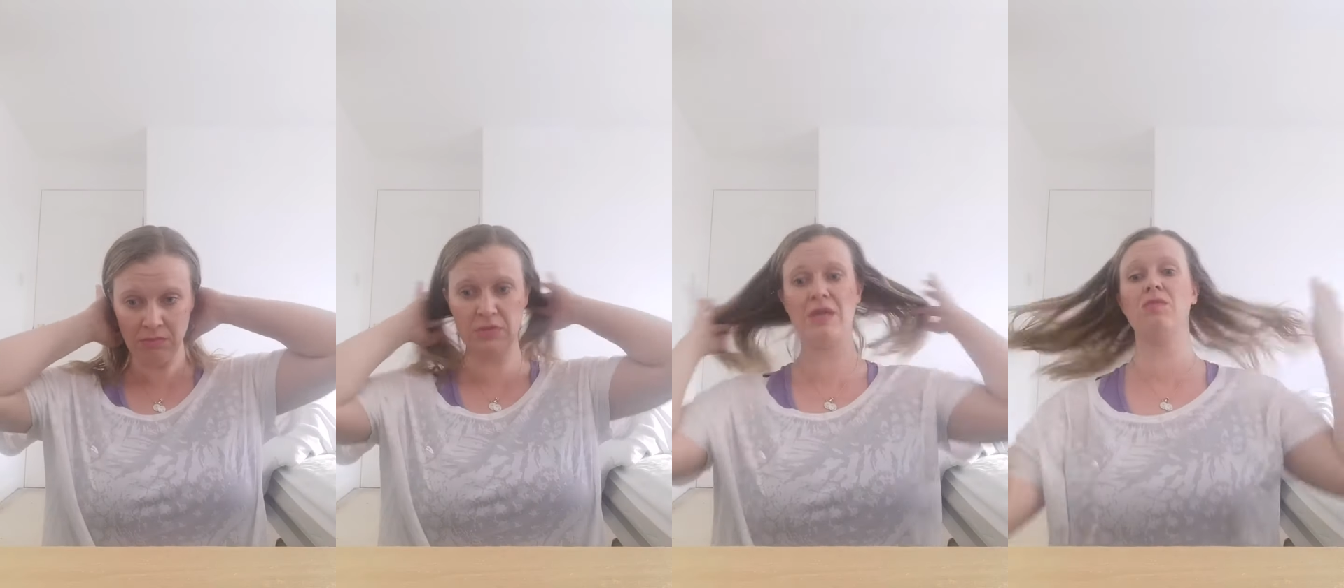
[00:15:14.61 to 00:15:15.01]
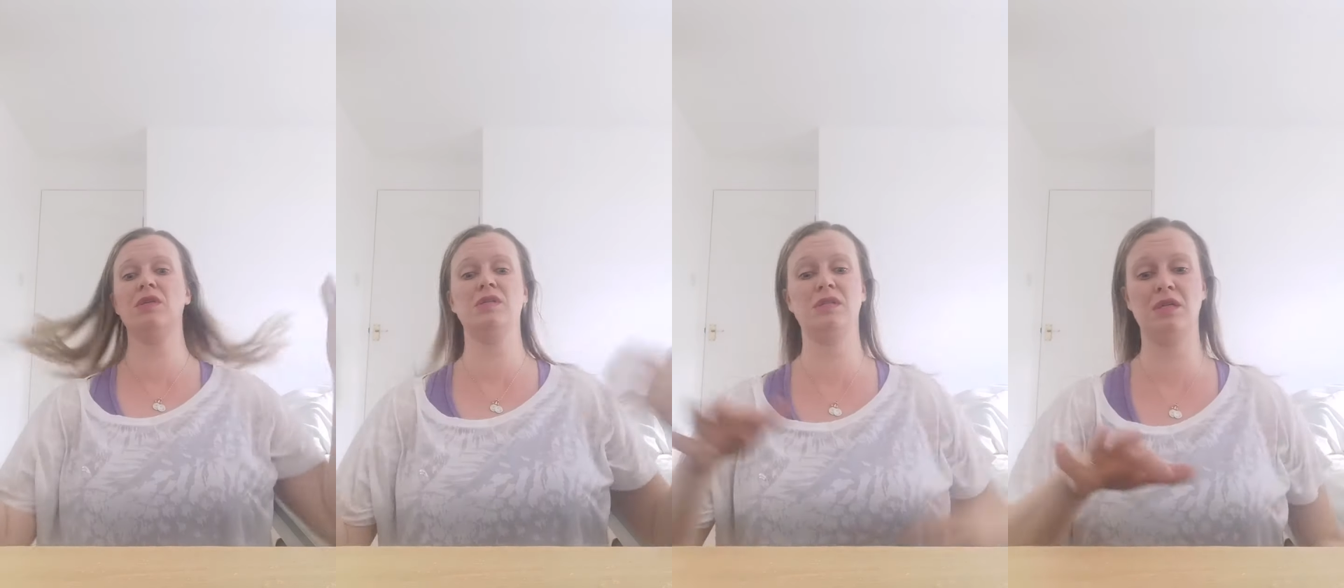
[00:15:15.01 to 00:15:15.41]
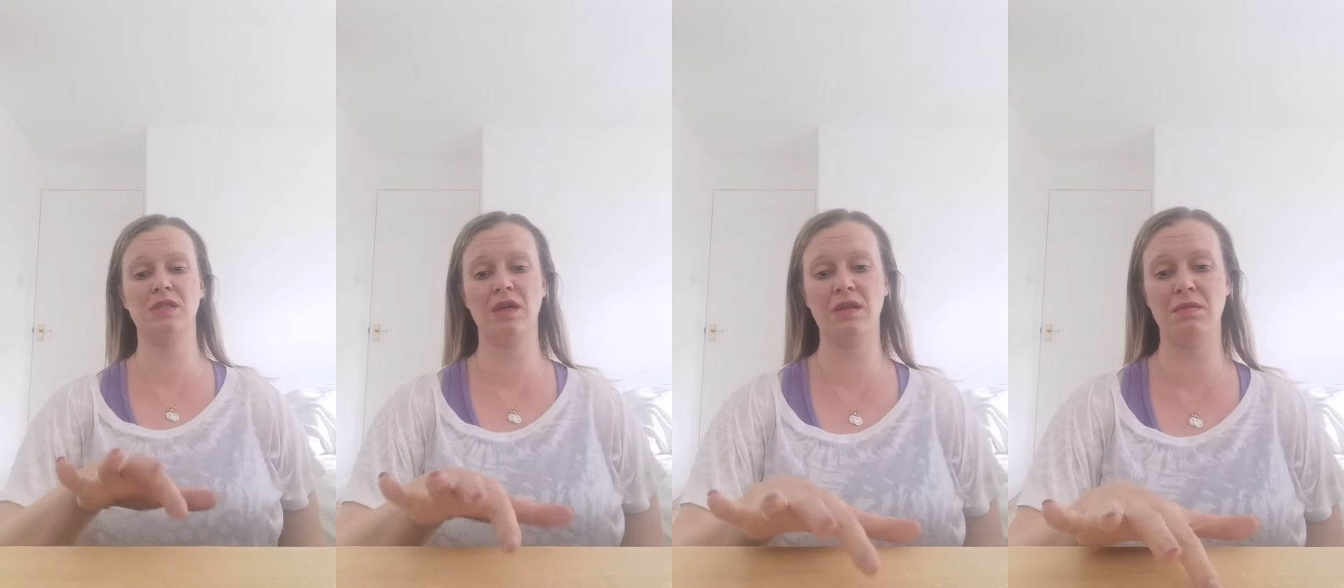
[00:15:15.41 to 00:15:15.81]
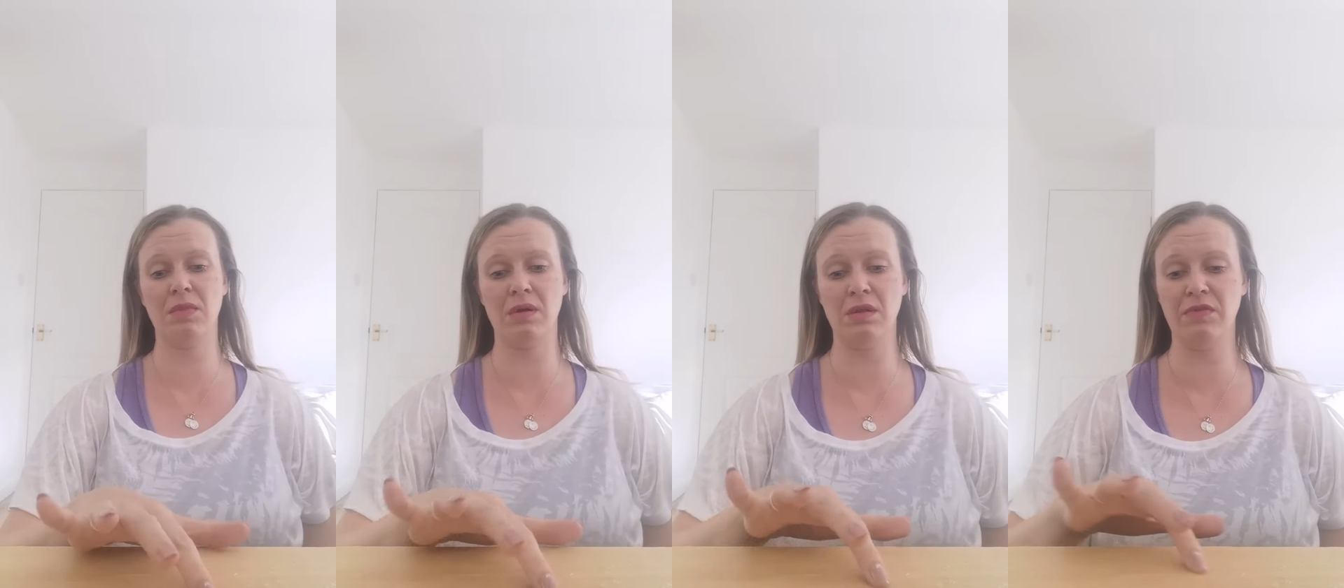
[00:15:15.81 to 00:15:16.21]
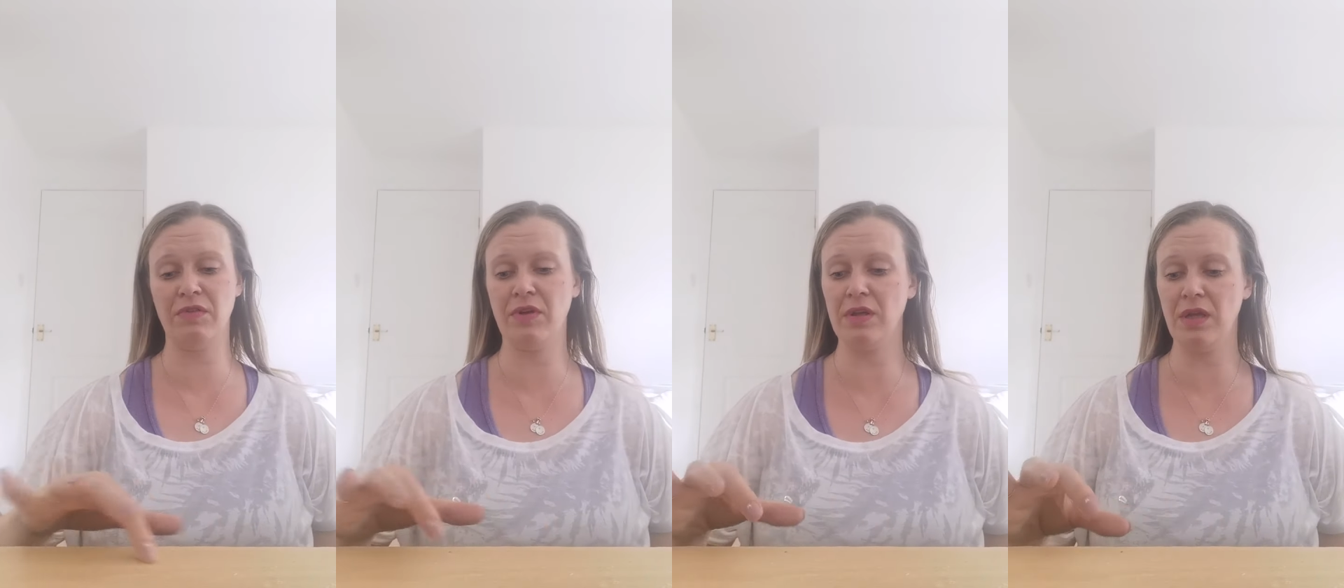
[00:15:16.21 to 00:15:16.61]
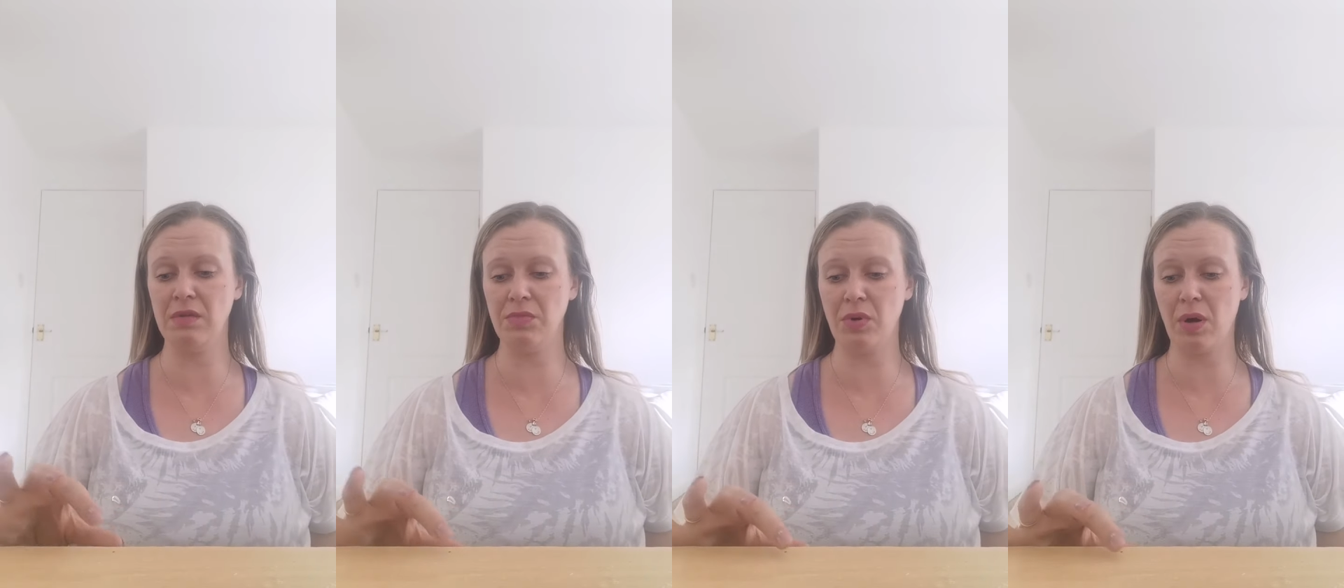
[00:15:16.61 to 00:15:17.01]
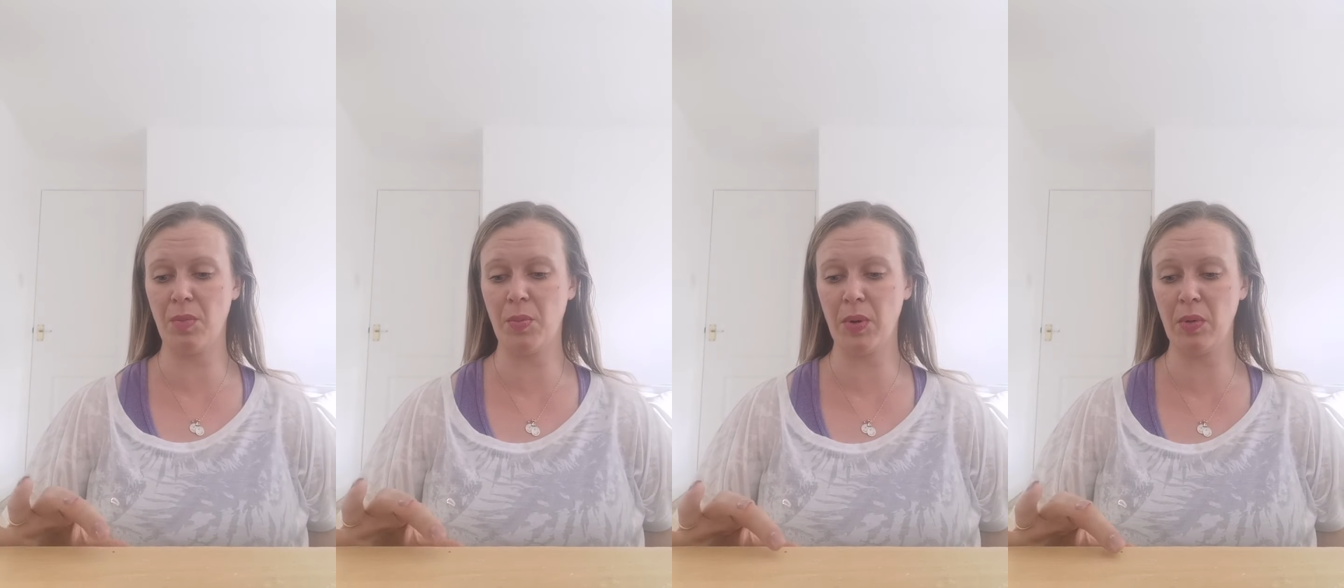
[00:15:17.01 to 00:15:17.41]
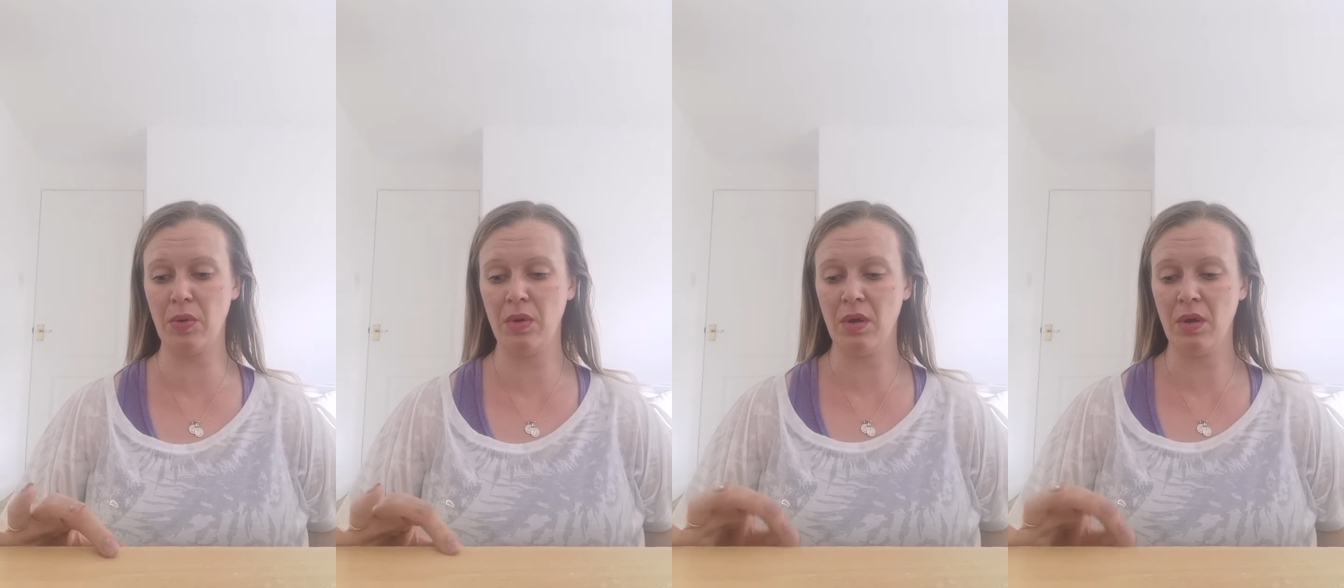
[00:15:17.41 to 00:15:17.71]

same with the statistic that my lovely friend Neen put up about.